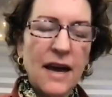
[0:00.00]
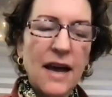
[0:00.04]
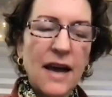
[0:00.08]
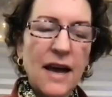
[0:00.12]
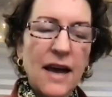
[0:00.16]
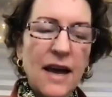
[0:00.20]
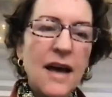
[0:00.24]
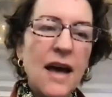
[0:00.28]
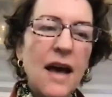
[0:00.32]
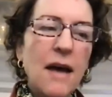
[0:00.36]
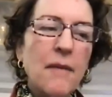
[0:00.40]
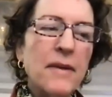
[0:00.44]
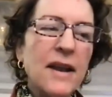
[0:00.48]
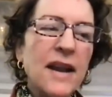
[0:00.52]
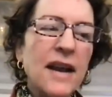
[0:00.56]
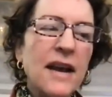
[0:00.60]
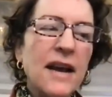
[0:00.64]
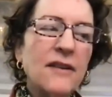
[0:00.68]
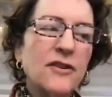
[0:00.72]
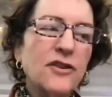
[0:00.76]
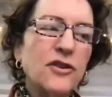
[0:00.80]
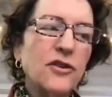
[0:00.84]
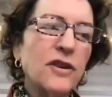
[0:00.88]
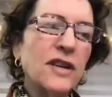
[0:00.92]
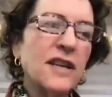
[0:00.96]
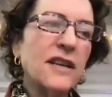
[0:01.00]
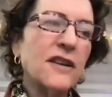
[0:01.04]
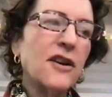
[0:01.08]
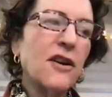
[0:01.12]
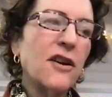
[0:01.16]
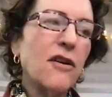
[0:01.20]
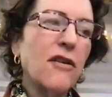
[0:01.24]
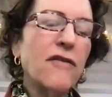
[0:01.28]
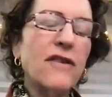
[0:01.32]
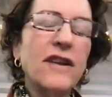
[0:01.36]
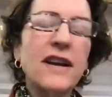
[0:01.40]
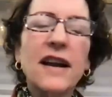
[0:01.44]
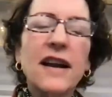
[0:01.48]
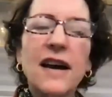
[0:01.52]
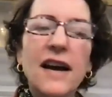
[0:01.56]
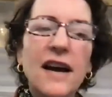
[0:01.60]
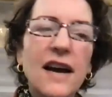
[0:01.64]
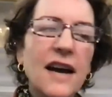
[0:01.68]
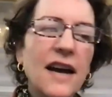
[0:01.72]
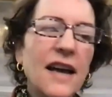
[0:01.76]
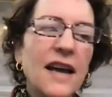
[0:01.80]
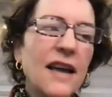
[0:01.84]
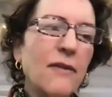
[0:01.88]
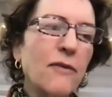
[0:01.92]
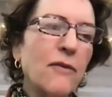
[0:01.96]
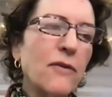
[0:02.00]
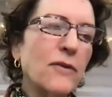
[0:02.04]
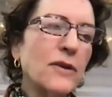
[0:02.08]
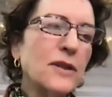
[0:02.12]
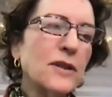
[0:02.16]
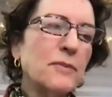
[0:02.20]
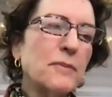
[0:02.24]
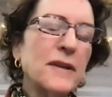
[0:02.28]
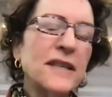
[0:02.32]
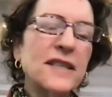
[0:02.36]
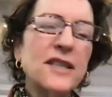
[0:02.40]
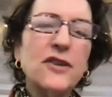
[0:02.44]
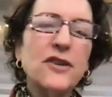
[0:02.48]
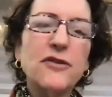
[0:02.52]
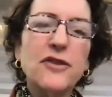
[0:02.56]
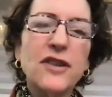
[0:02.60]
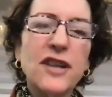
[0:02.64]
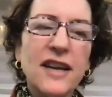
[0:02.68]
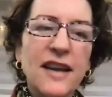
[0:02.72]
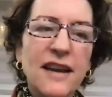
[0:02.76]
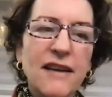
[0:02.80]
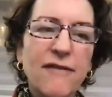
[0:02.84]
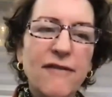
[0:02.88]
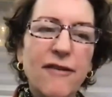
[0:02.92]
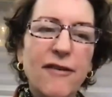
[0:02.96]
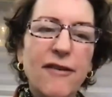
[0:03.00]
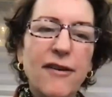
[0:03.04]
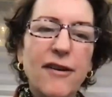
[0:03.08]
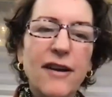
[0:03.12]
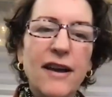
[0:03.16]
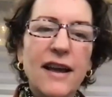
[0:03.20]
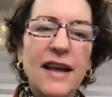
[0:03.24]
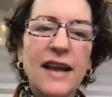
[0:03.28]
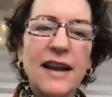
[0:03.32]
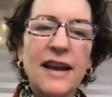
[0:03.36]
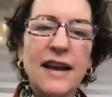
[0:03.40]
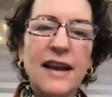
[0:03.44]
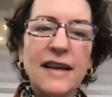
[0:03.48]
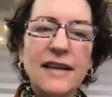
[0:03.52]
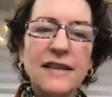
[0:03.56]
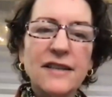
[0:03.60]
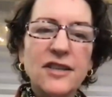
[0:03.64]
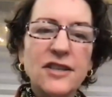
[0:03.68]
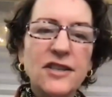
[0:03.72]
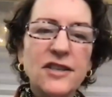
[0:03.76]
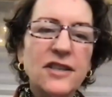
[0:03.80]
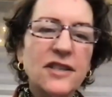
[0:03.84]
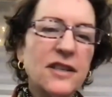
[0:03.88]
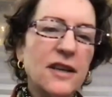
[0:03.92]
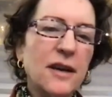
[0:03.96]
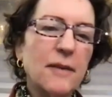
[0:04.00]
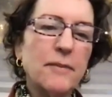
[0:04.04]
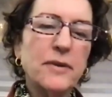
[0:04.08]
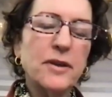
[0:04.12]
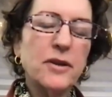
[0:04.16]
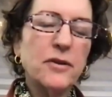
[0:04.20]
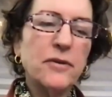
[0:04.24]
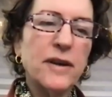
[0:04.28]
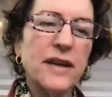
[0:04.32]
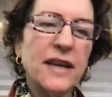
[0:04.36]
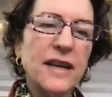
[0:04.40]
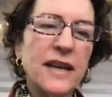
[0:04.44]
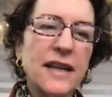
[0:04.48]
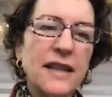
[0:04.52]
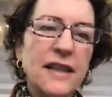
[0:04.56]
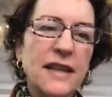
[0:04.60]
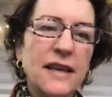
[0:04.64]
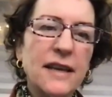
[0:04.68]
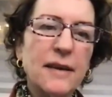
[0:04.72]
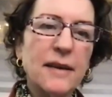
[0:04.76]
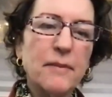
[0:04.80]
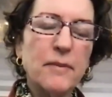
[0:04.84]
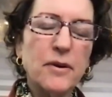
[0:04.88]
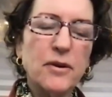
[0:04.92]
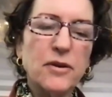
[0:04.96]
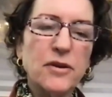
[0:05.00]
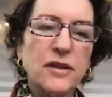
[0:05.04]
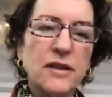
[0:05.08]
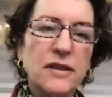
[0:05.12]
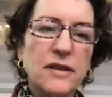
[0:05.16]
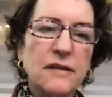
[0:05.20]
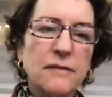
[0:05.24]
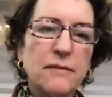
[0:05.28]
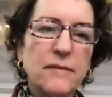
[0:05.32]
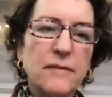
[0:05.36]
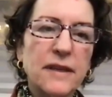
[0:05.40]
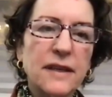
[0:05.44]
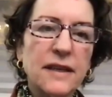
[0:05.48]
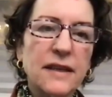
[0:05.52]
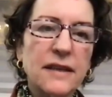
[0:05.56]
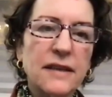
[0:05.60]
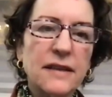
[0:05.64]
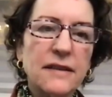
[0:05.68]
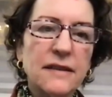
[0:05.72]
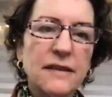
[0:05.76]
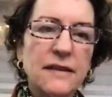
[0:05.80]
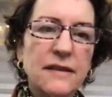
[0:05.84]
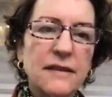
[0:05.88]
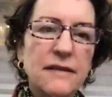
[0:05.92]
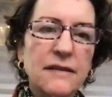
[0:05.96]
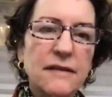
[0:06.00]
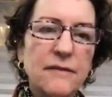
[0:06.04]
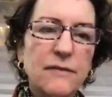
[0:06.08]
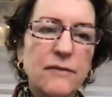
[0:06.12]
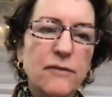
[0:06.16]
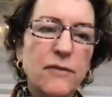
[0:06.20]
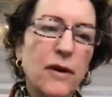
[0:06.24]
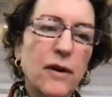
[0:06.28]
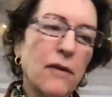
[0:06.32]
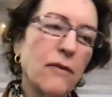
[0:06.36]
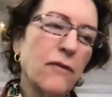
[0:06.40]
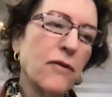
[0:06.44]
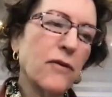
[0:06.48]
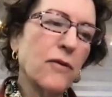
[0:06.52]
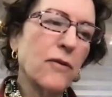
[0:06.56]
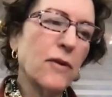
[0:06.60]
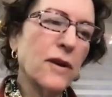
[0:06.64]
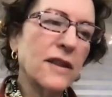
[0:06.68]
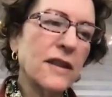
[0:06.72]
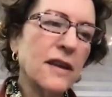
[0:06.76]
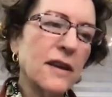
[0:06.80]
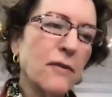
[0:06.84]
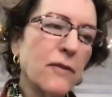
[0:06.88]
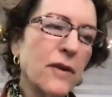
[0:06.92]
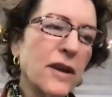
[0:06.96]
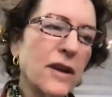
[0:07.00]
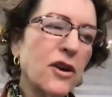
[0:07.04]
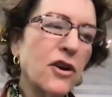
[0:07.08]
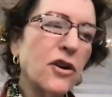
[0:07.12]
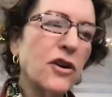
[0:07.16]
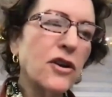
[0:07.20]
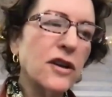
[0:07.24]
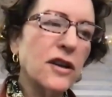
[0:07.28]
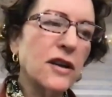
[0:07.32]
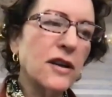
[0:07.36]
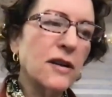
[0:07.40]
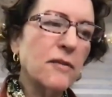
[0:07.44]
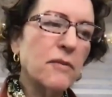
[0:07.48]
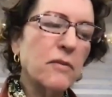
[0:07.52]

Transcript: I mean, during COVID, I was busier than ever, and I just stopped doing anything in person because, well, for one thing, we couldn't.